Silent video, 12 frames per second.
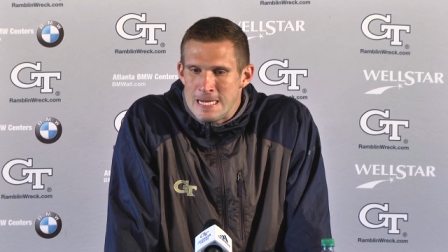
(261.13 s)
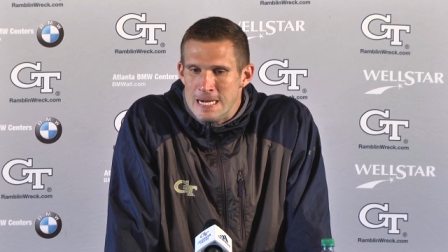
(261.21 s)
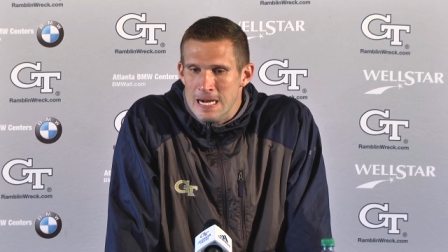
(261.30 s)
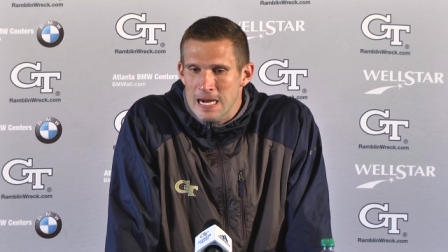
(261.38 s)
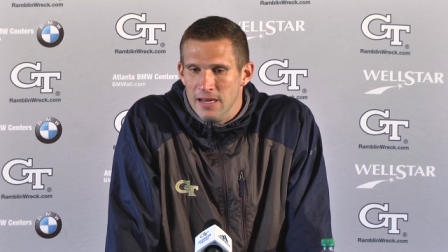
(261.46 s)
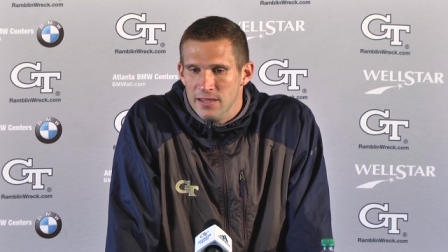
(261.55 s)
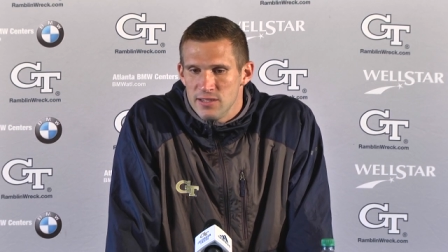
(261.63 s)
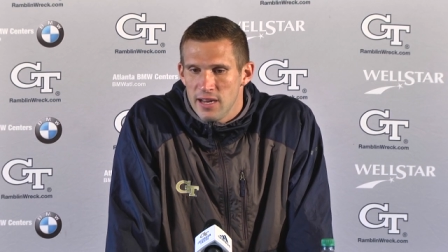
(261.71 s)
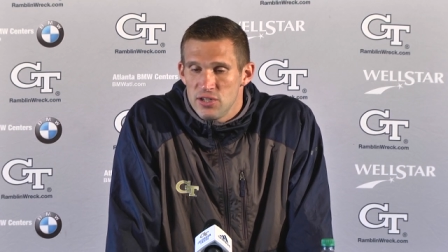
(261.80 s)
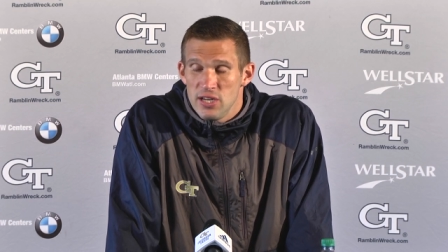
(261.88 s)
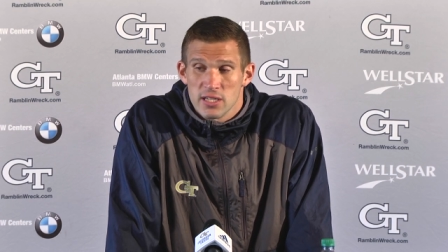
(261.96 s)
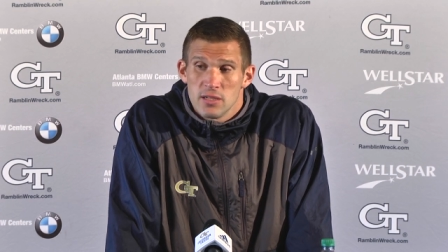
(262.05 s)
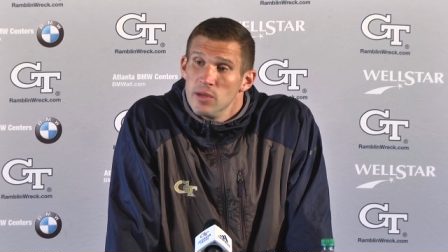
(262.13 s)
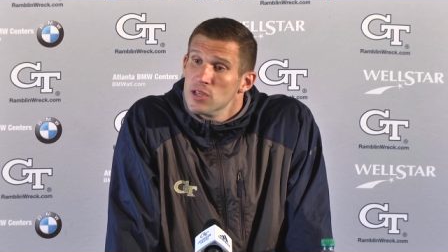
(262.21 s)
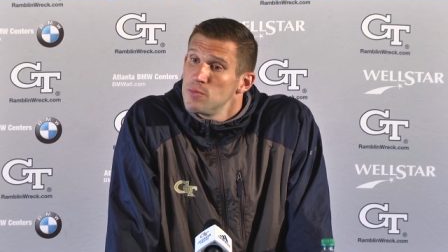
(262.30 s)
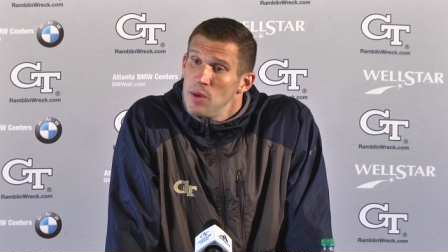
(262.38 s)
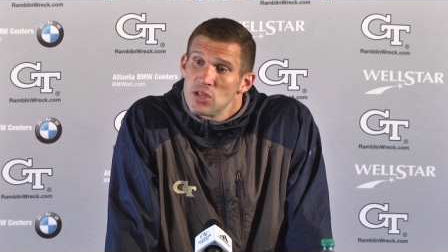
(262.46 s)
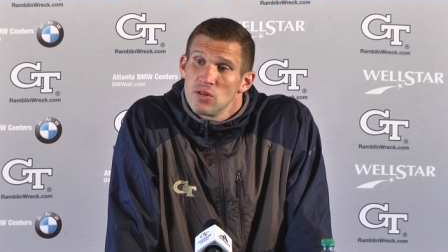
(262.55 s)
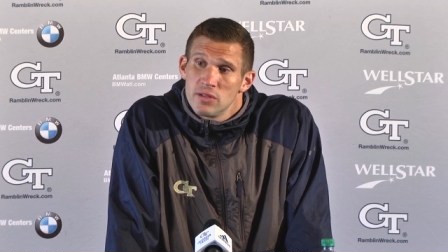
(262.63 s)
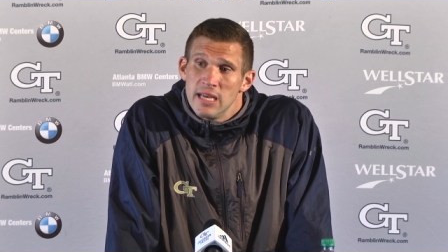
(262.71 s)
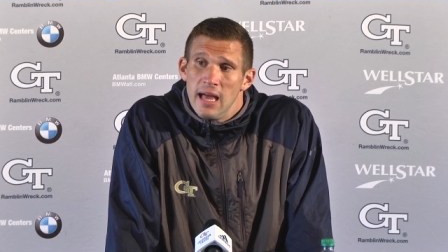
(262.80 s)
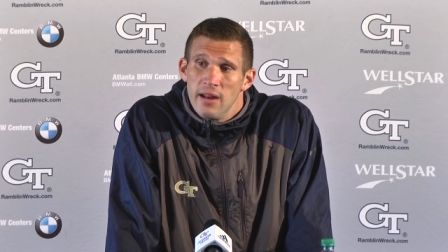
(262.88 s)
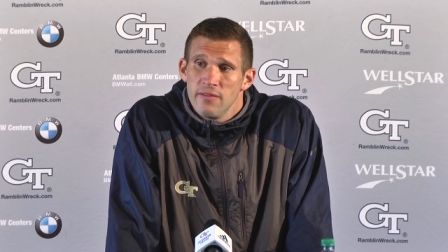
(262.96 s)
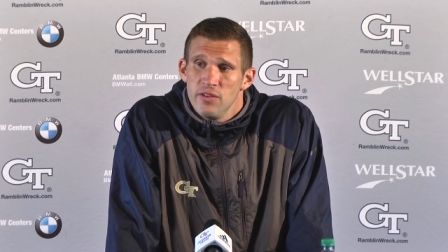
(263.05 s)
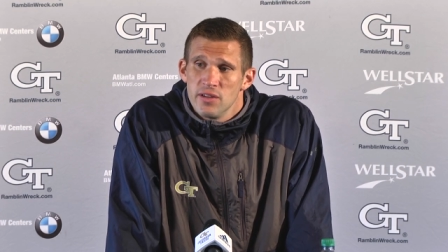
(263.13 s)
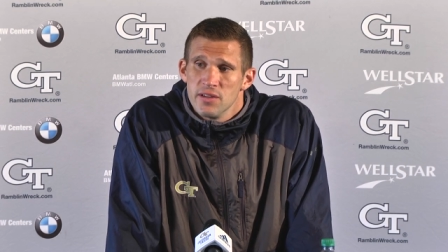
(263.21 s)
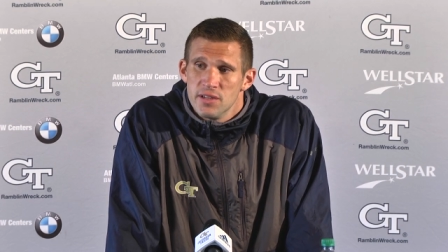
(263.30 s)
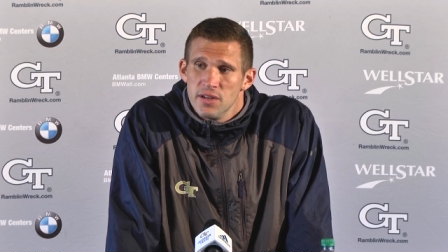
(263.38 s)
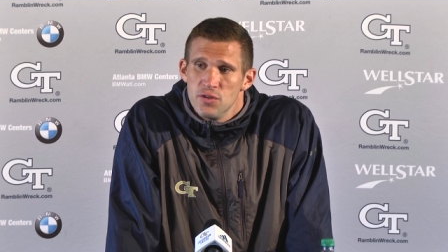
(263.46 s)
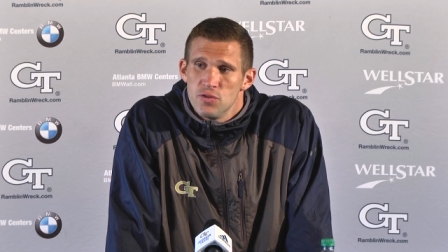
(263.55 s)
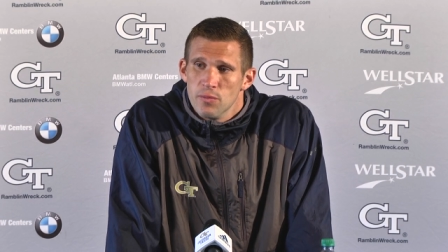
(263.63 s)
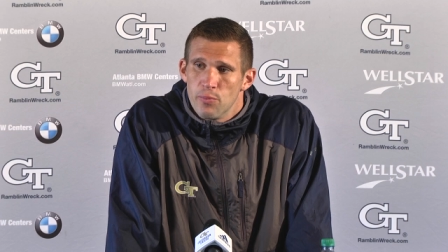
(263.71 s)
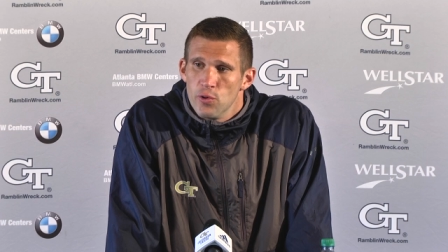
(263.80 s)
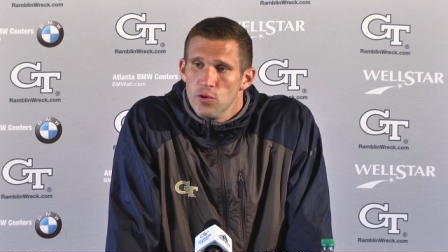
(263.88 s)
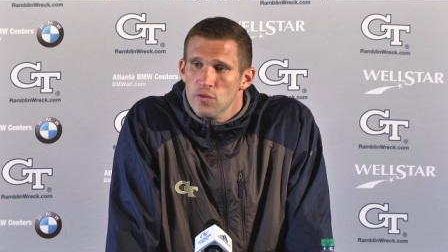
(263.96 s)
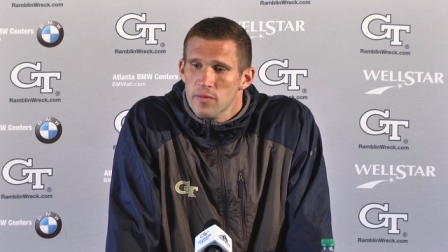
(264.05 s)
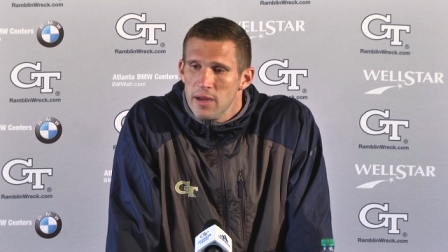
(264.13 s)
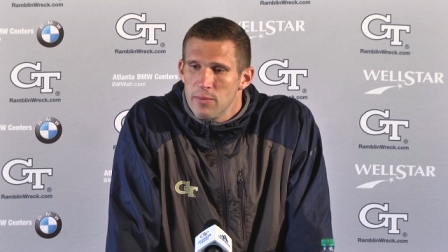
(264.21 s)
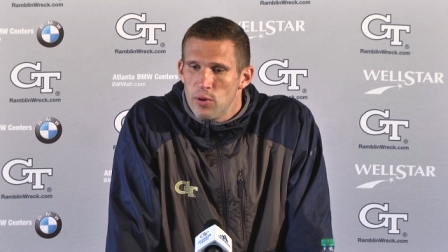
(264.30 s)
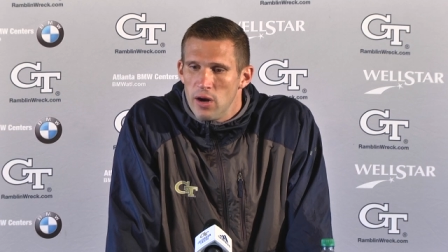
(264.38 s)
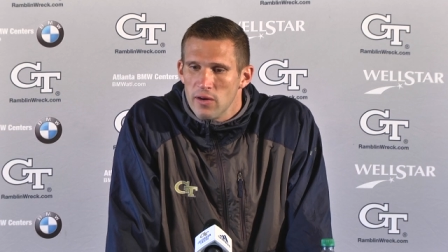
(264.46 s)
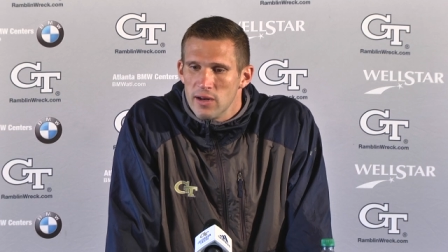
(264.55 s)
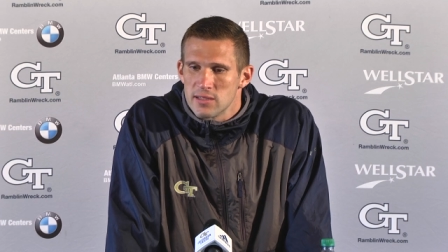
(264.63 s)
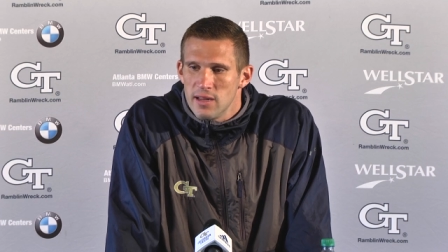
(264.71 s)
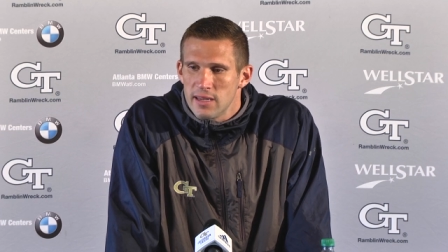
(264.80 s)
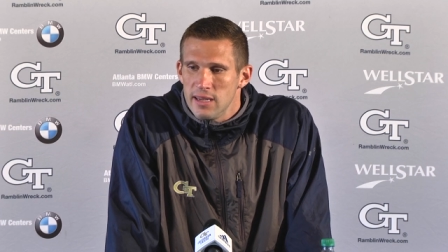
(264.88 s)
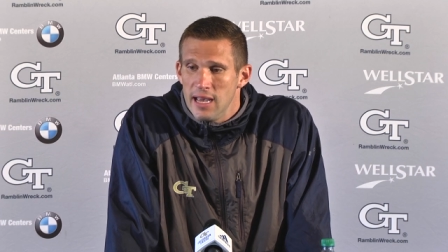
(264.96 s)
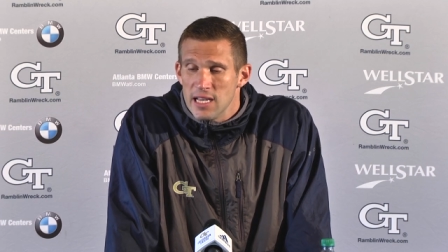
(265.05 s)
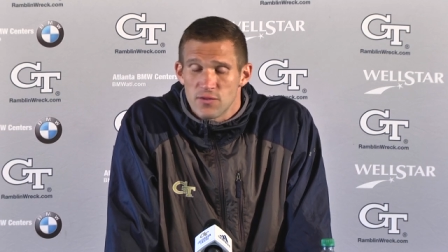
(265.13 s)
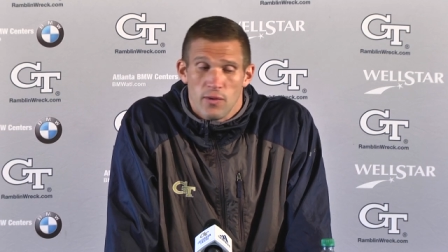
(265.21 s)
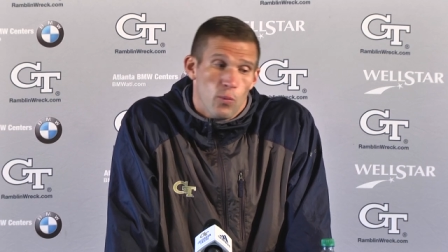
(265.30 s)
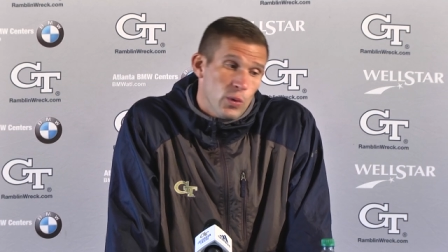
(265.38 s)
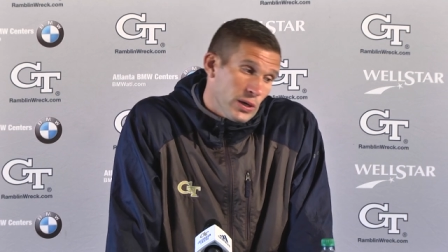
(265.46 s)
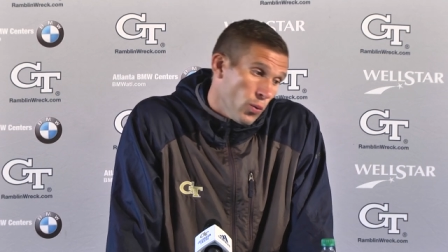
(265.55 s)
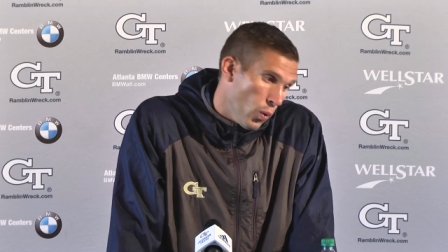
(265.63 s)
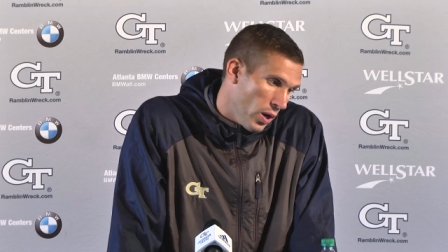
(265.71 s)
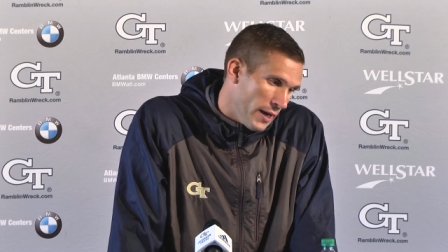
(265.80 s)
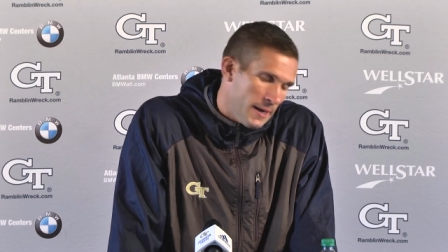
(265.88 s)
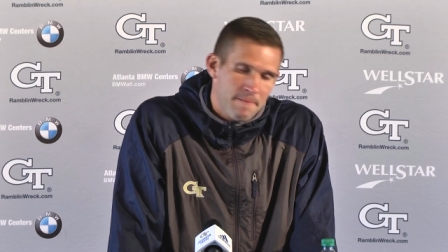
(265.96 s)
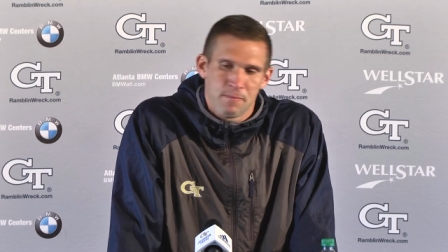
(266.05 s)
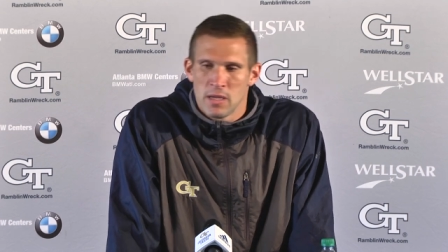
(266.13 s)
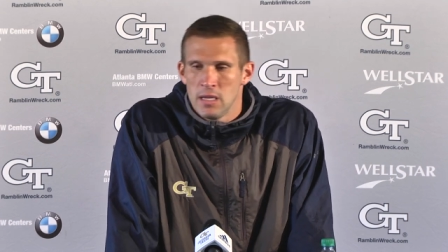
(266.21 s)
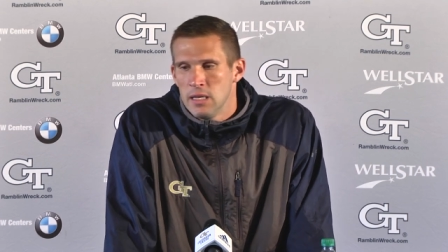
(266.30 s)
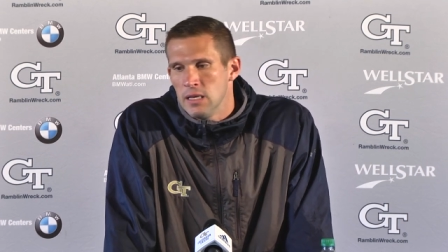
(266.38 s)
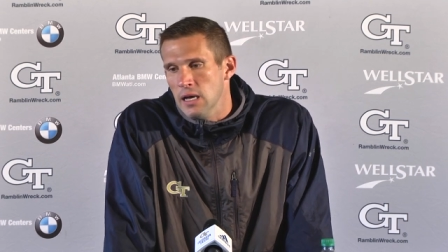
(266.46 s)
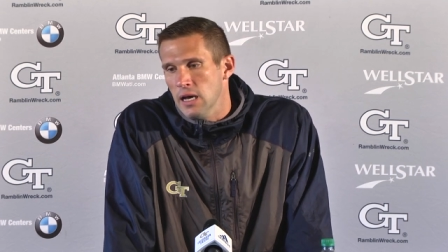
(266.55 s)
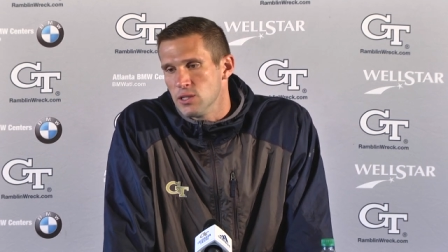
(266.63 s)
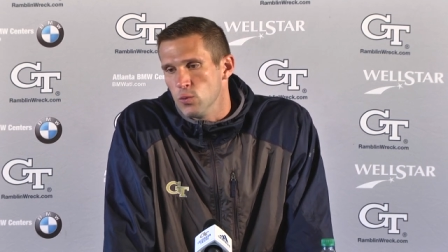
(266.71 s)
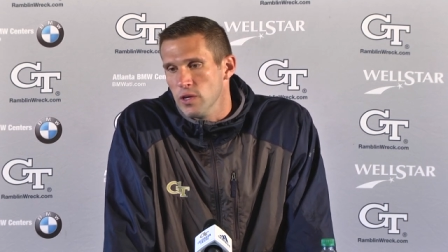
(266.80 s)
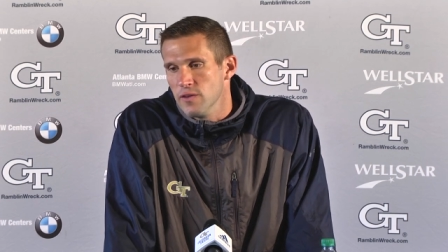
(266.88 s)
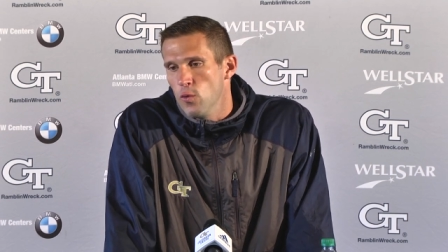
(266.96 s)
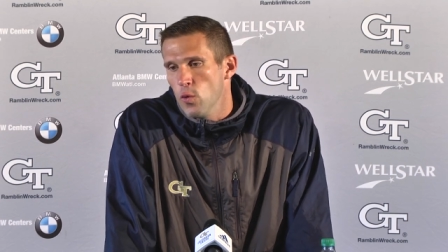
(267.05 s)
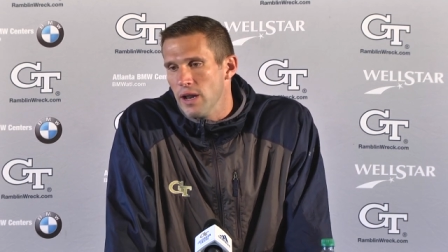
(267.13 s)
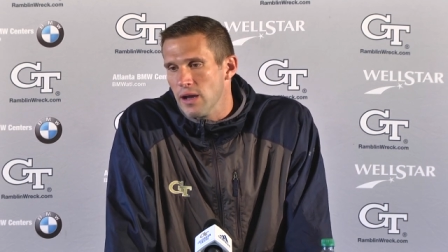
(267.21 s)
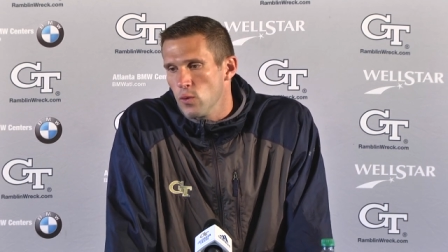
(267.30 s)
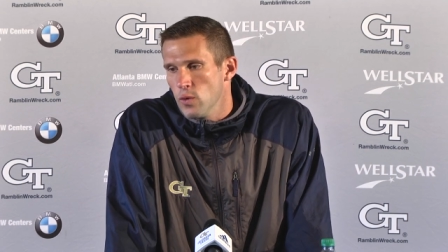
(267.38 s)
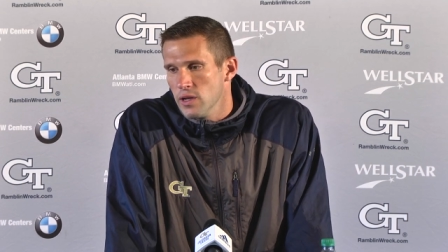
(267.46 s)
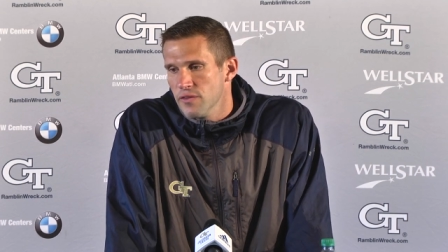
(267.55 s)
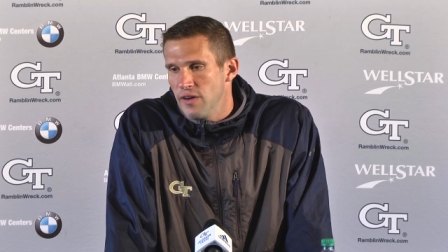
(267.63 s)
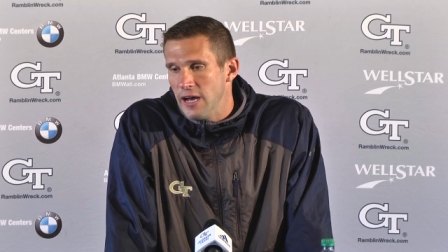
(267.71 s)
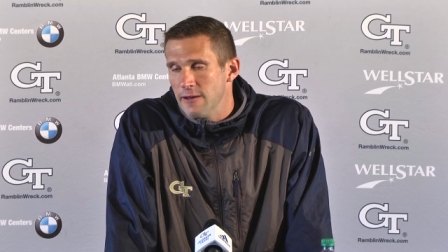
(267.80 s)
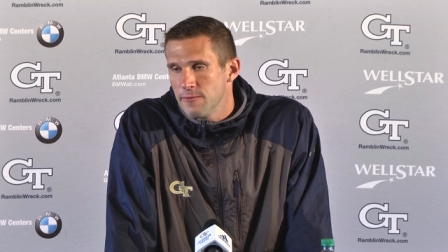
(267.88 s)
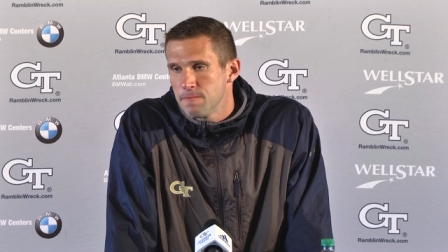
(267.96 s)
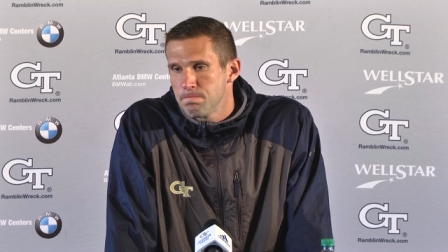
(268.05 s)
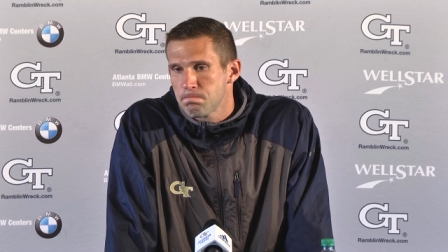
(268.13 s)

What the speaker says: And he's got a chance to be a special talent if he continues to improve and make progress like he has from week one to week four, now going into five.